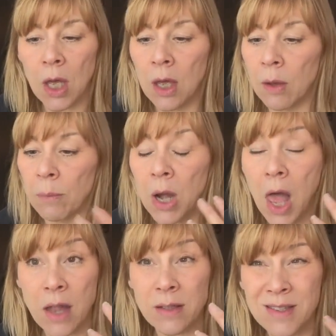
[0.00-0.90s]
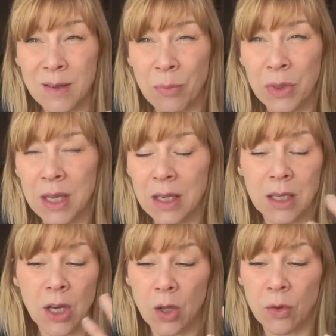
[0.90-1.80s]
plants, something,
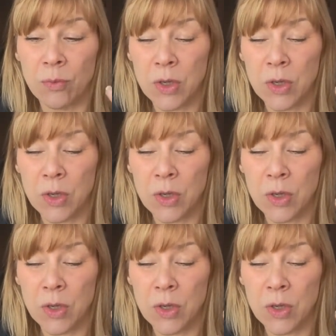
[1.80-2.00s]
you know,